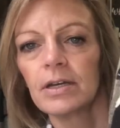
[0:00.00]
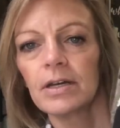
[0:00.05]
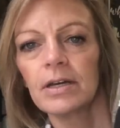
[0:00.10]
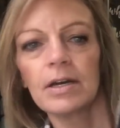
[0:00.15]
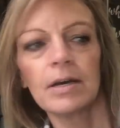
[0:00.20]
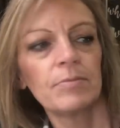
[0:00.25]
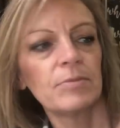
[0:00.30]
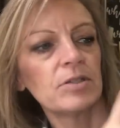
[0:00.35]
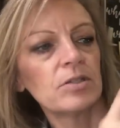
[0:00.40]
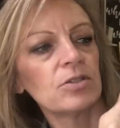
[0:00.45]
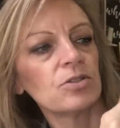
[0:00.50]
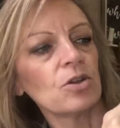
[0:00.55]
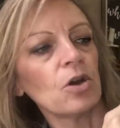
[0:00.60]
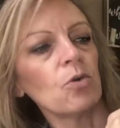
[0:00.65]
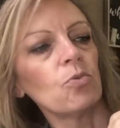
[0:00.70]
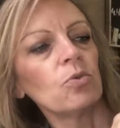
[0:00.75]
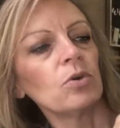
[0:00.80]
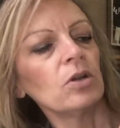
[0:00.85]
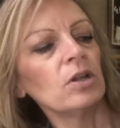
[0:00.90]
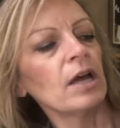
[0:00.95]
um, this is
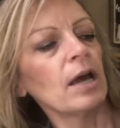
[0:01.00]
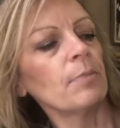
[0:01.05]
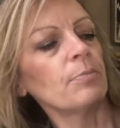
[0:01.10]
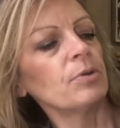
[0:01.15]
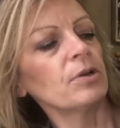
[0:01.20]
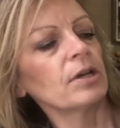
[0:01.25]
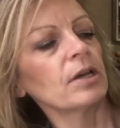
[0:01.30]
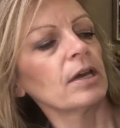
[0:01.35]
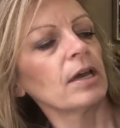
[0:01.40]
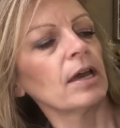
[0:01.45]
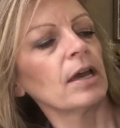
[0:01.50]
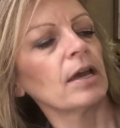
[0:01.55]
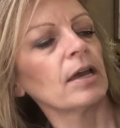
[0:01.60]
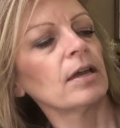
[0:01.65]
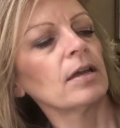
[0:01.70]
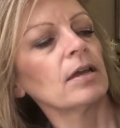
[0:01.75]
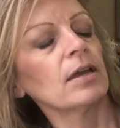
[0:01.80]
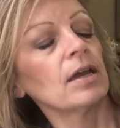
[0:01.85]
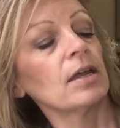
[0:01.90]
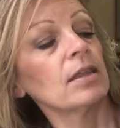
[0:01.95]
all wool
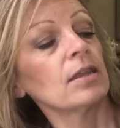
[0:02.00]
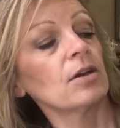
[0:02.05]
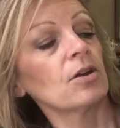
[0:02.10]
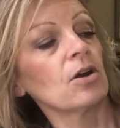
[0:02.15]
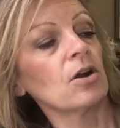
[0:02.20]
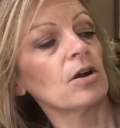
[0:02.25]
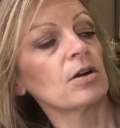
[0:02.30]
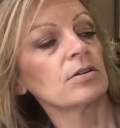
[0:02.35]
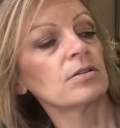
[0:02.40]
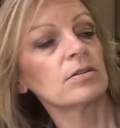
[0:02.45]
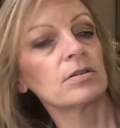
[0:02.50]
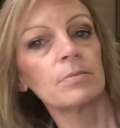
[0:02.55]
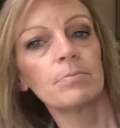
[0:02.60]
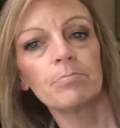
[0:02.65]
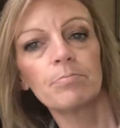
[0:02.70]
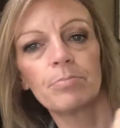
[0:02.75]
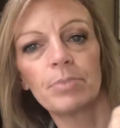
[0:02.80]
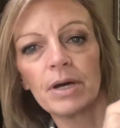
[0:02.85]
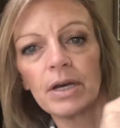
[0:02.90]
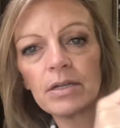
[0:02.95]
applique and there are
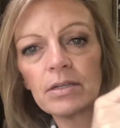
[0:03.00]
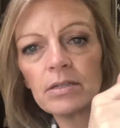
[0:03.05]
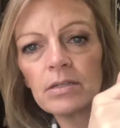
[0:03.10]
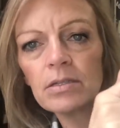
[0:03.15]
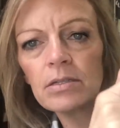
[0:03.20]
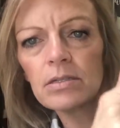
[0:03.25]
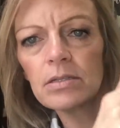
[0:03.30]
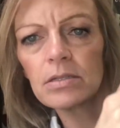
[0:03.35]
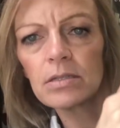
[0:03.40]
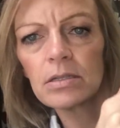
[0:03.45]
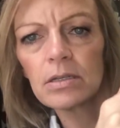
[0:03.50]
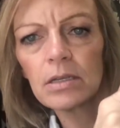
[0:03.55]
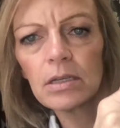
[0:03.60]
some buttons